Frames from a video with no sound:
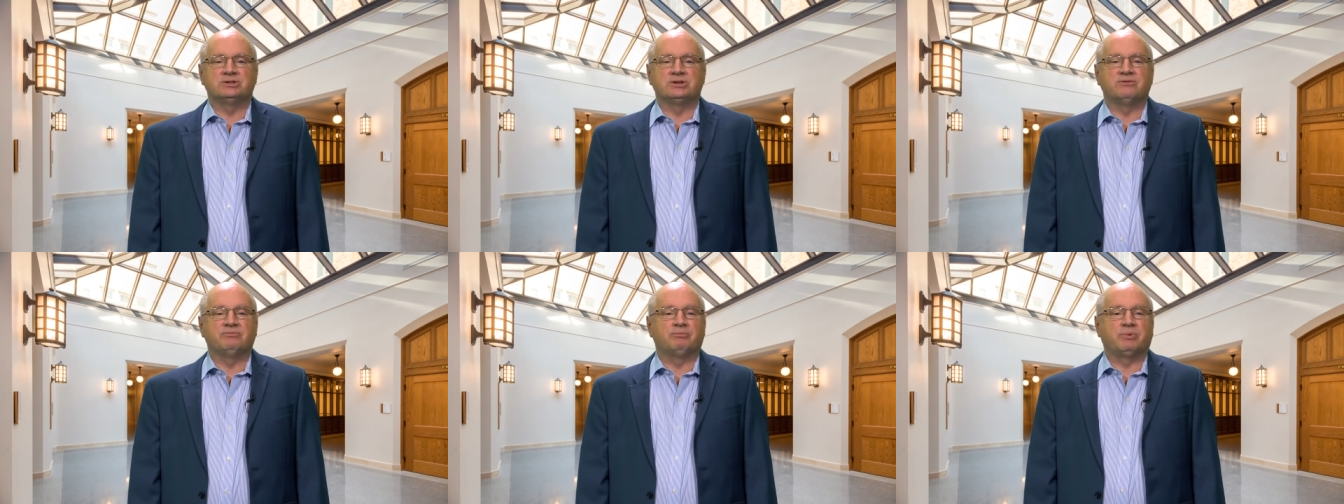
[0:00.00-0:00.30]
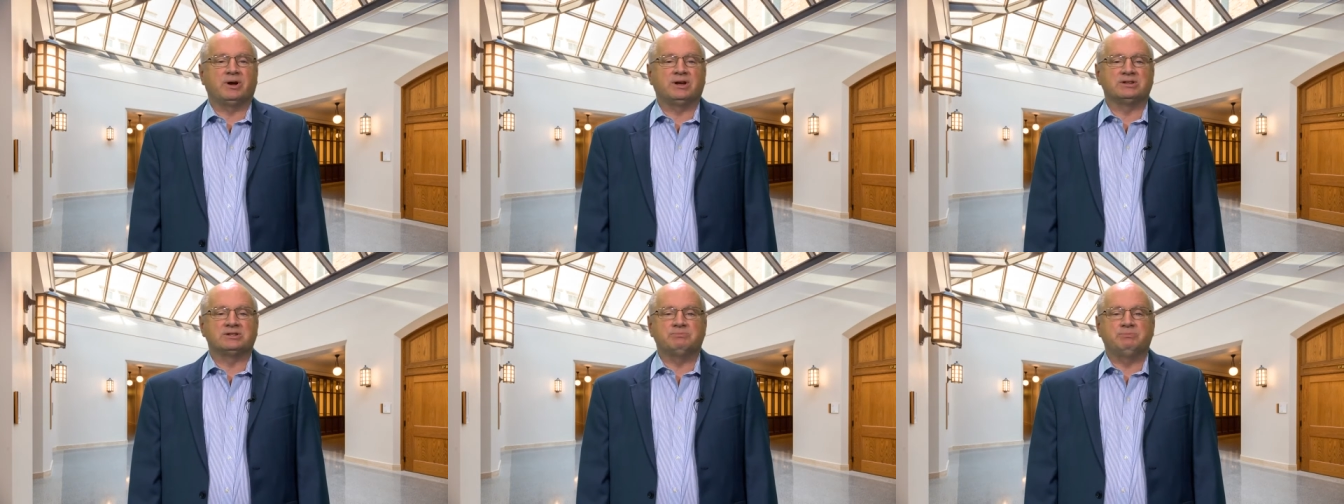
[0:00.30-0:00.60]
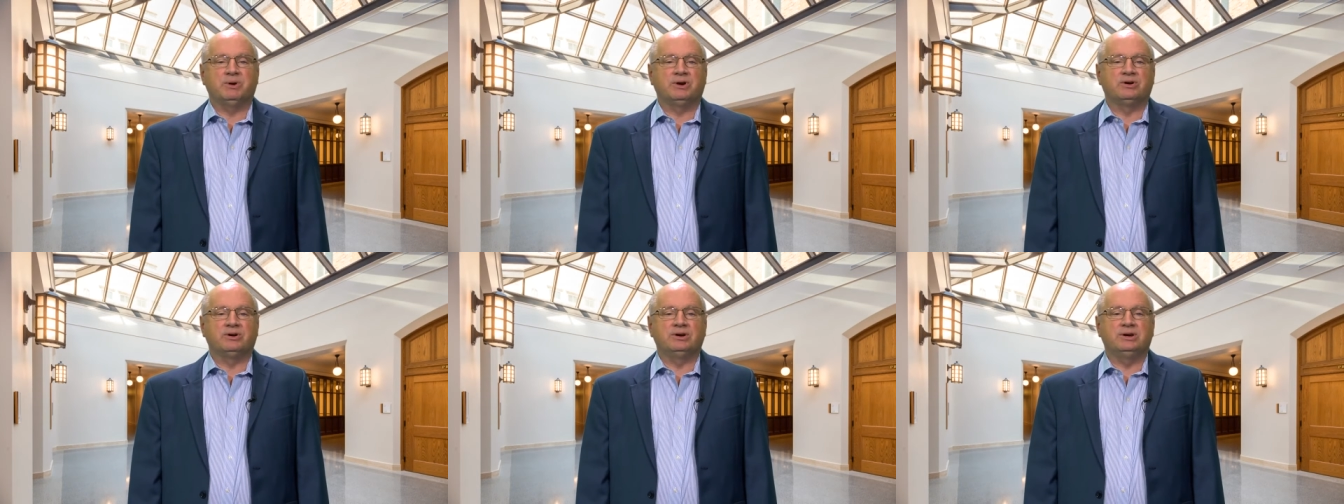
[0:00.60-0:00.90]
of
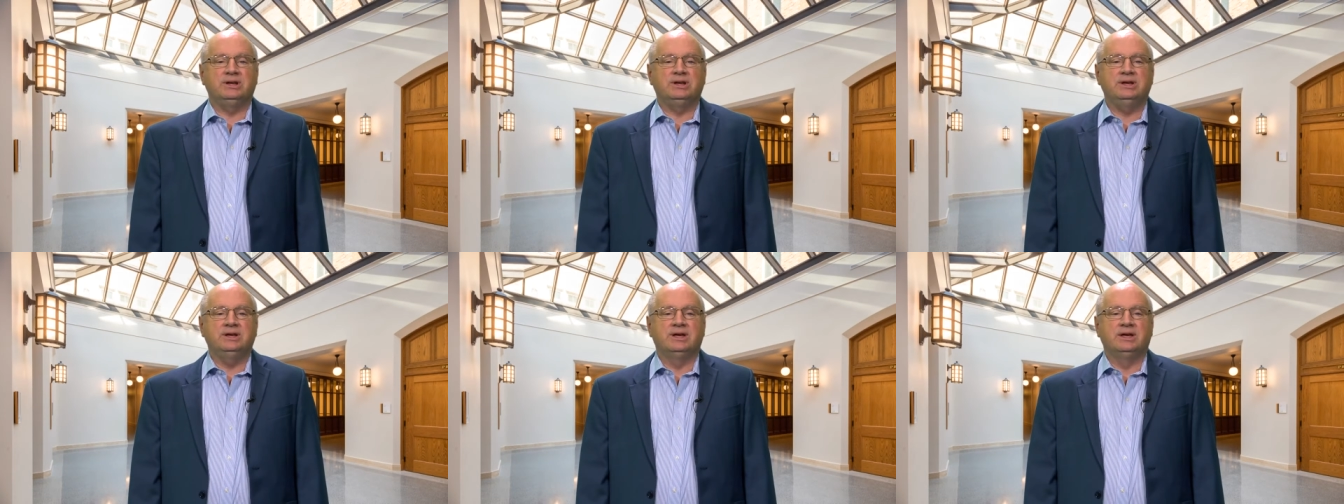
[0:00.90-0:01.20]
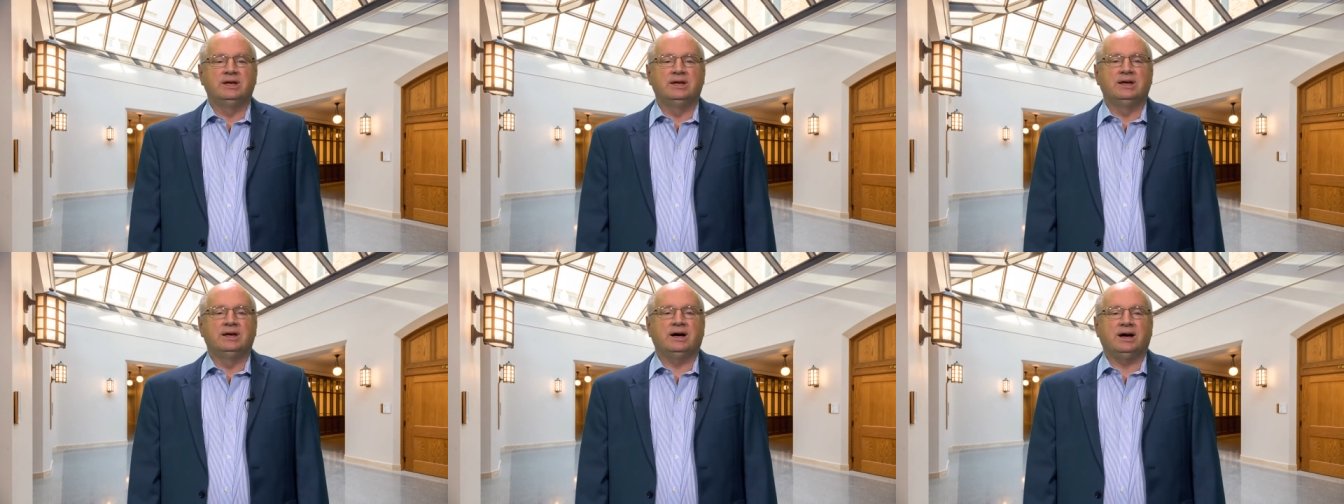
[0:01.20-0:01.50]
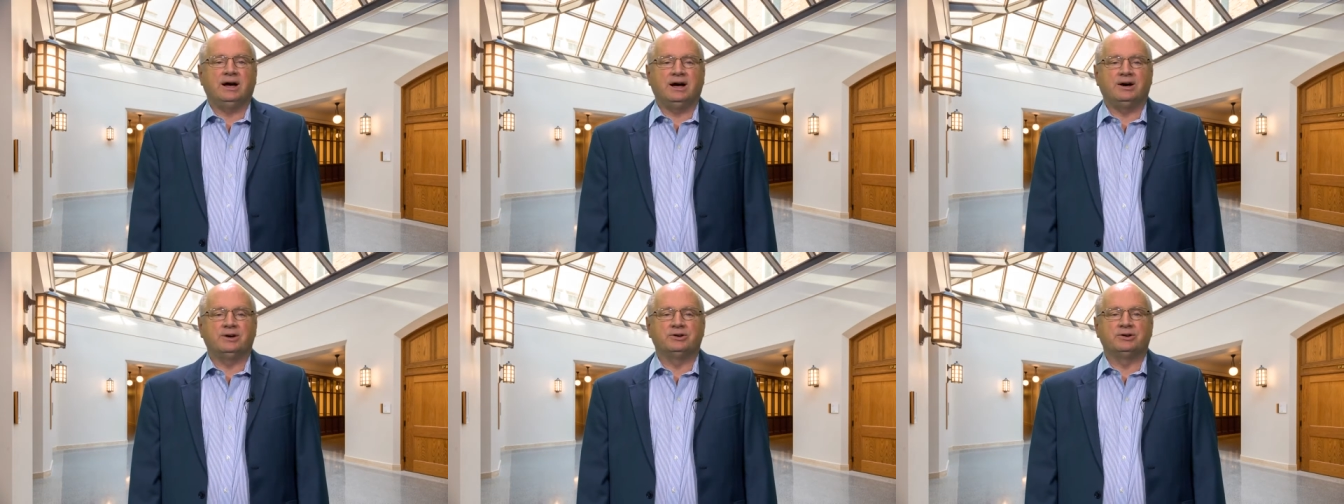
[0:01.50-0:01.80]
prosperity,
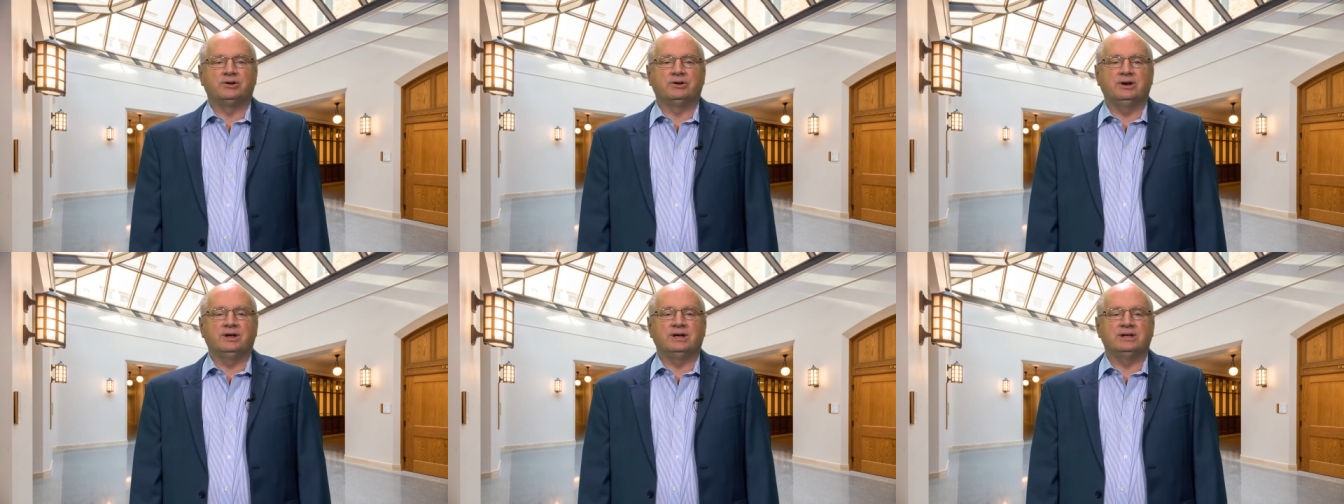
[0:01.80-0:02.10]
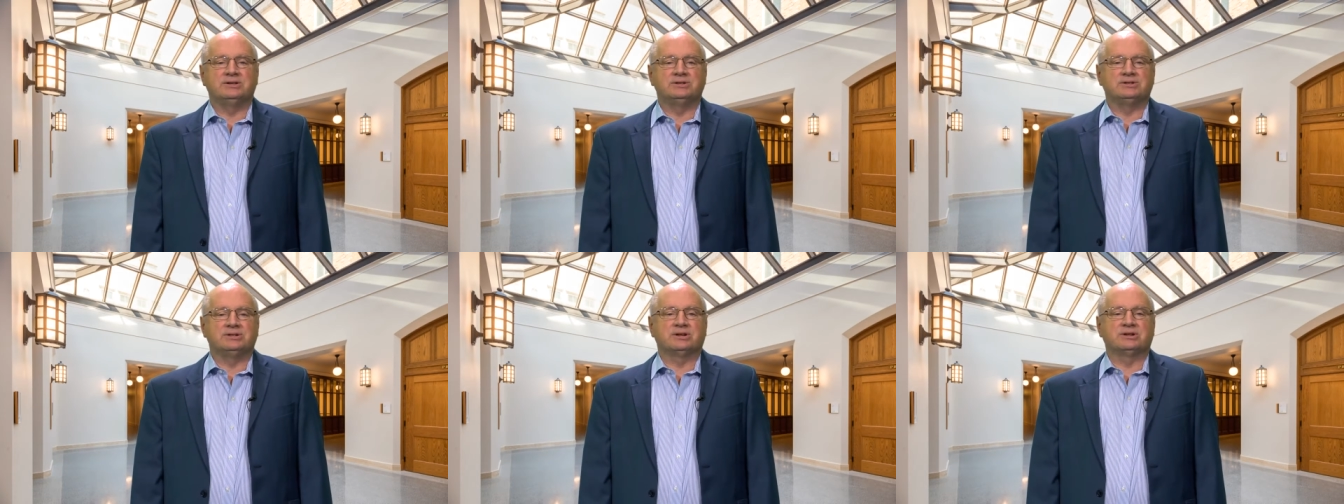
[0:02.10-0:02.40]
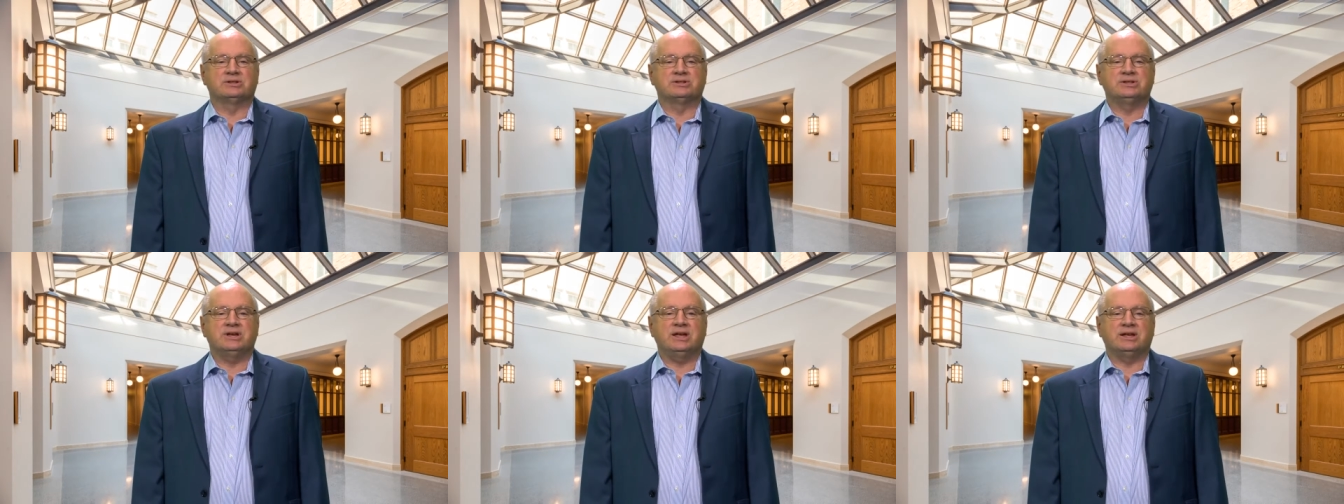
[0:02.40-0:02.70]
honor, and
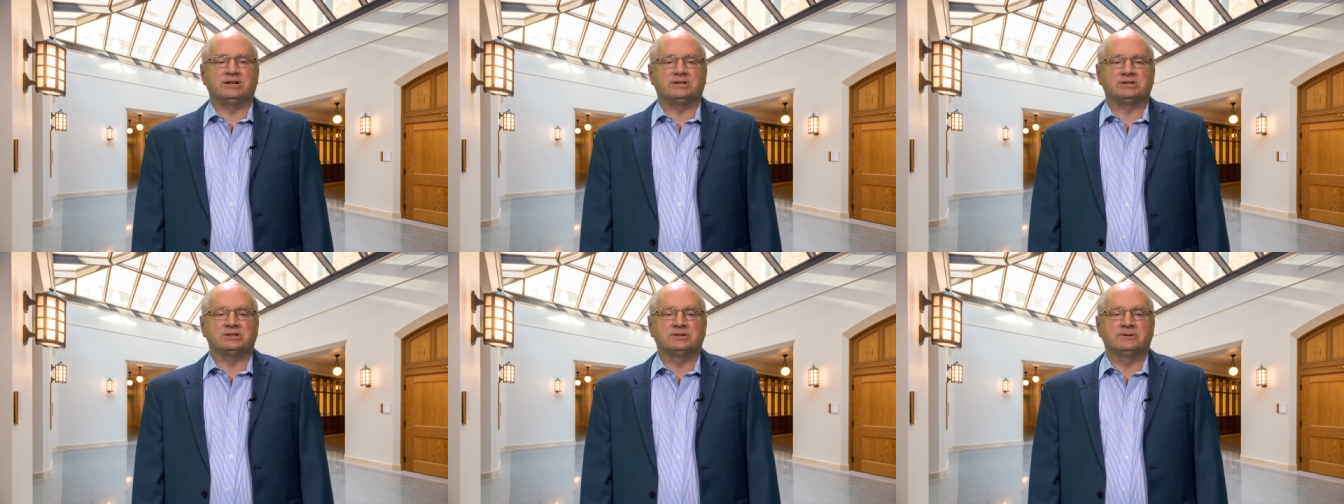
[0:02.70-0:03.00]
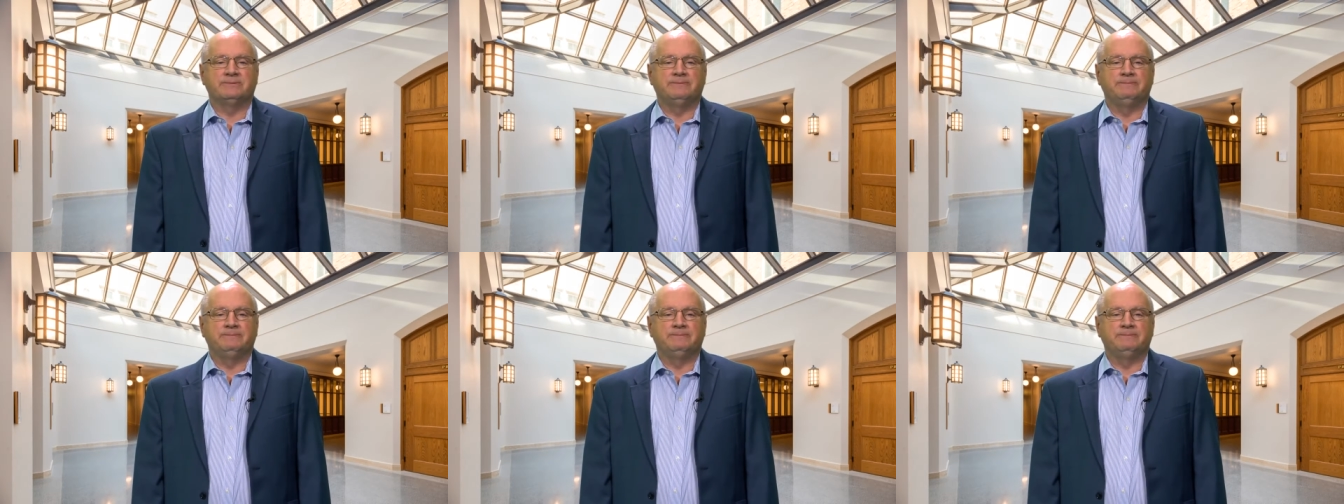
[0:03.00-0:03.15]
success,